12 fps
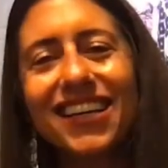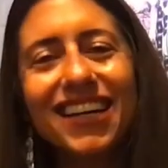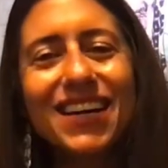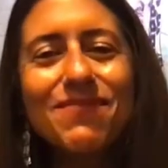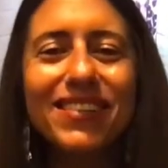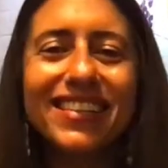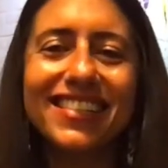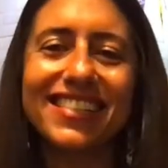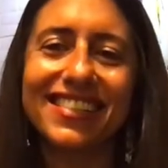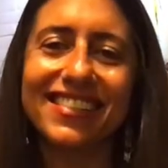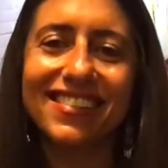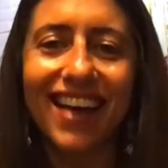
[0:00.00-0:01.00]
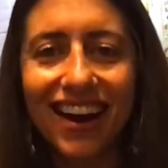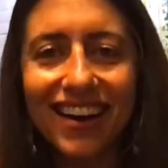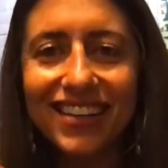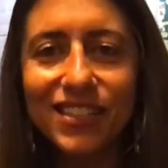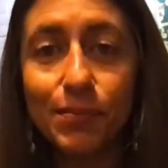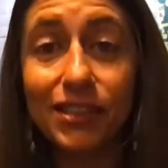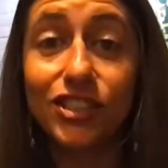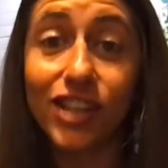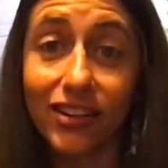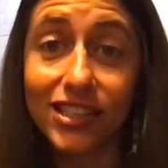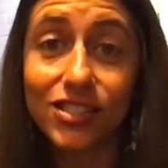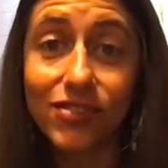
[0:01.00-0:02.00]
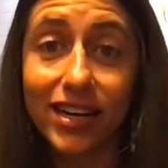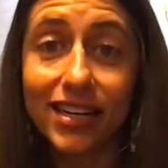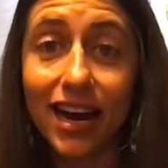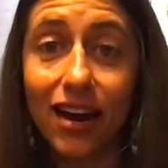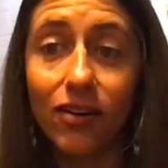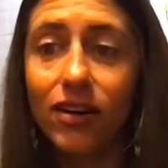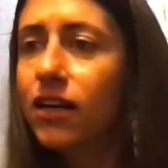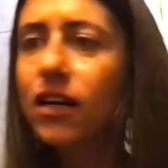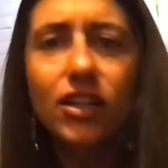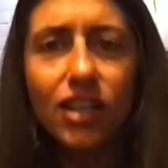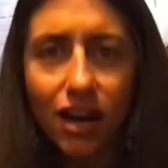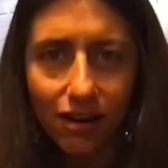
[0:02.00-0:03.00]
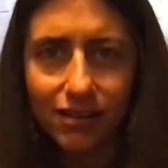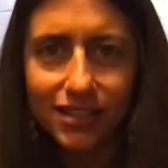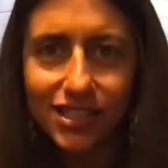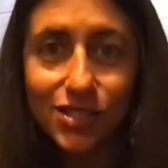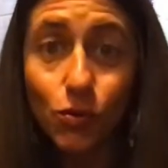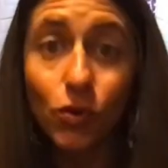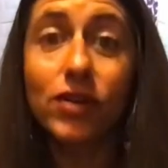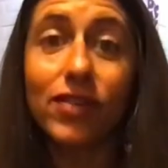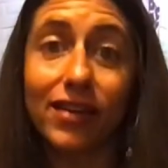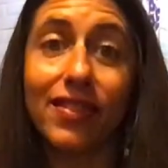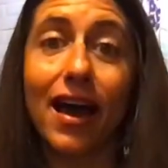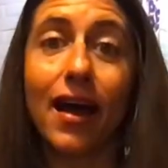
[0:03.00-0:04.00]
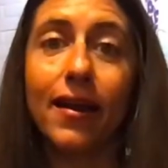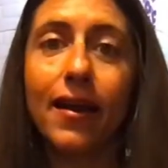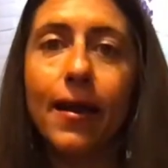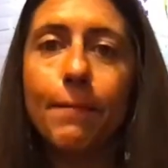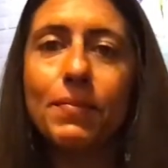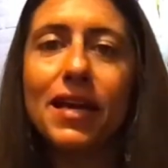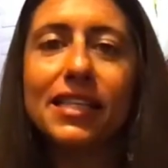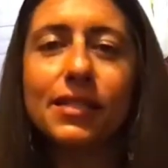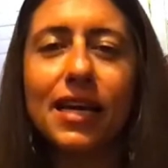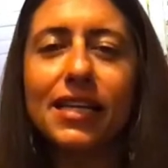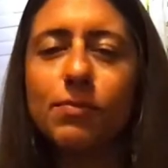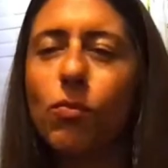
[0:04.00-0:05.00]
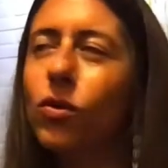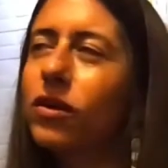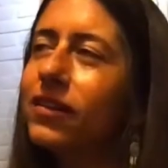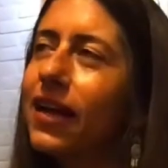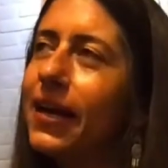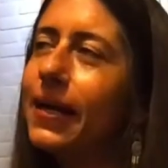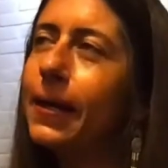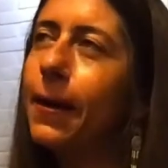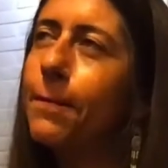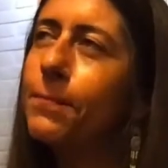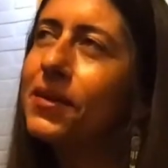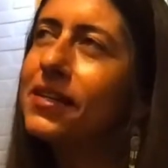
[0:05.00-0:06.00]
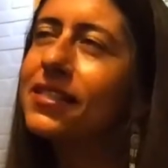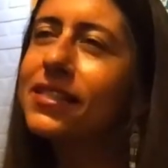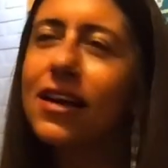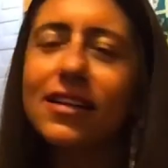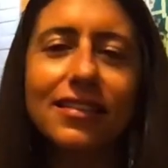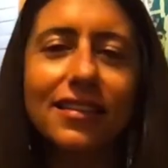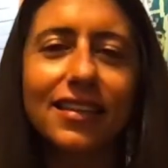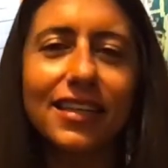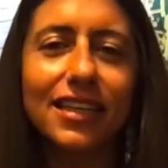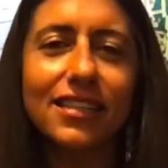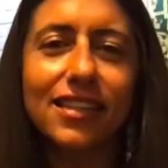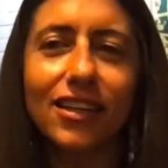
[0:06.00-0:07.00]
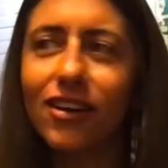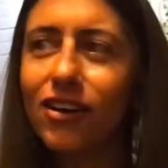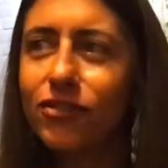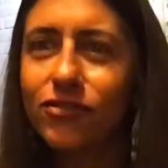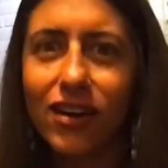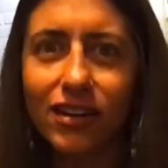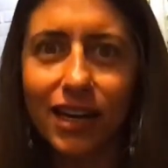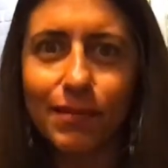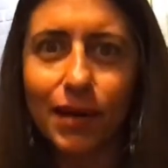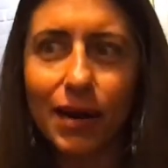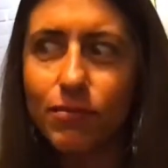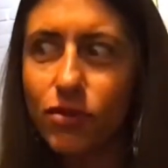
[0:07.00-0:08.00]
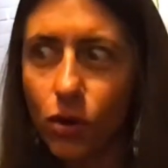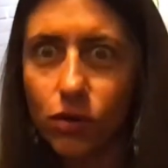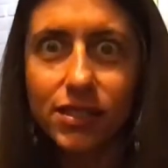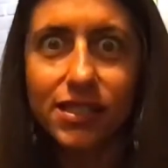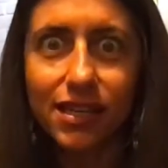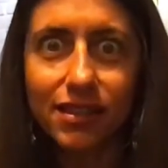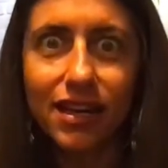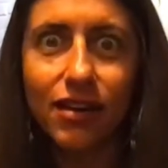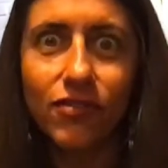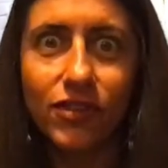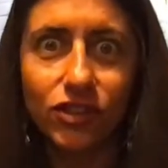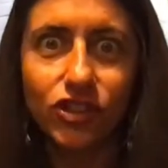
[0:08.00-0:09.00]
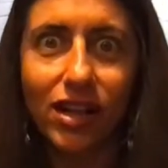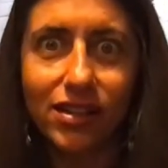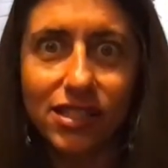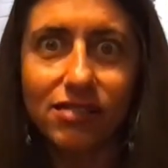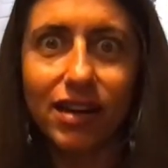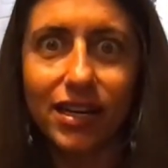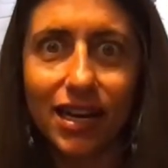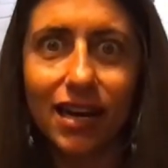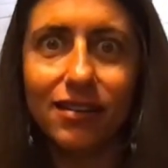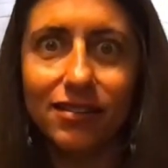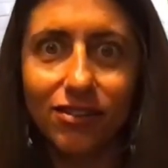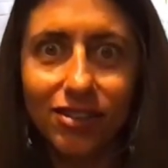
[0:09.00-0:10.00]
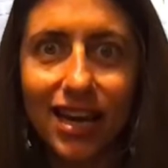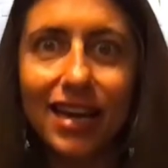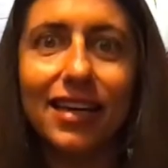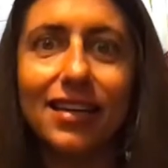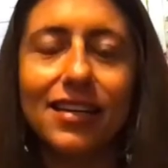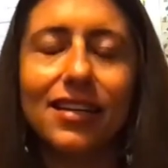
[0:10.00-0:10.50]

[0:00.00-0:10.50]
I'm going to decide to be jealous right now. No, it doesn't work like that. It's more like suddenly it's like, oh, fuck, I'm noticing that I feel jealous right now. Okay.